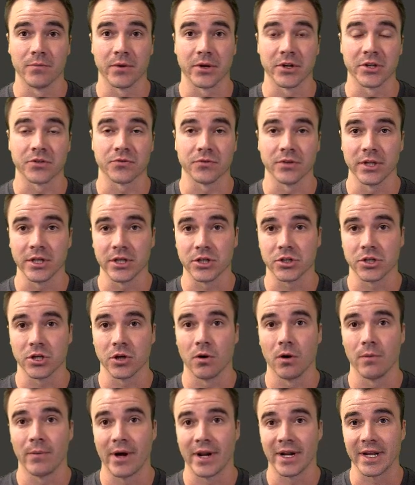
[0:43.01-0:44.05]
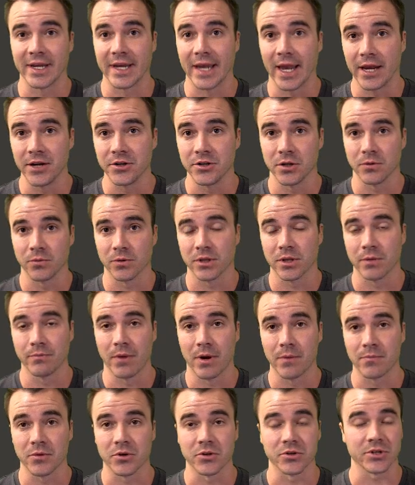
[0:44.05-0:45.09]
But it's really a show about engaging with the
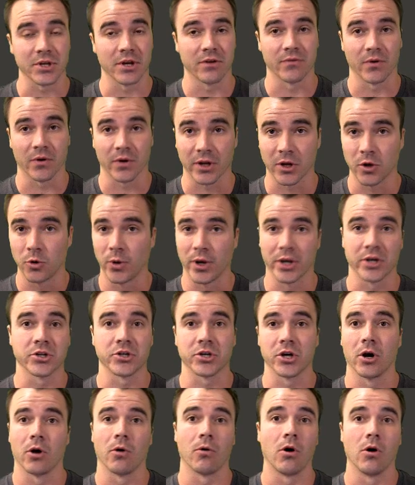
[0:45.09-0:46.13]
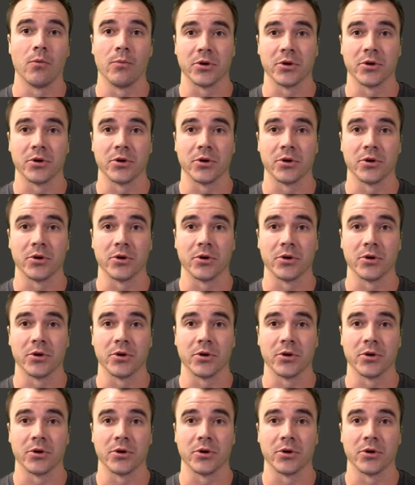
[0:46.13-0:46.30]
members, a very quick show,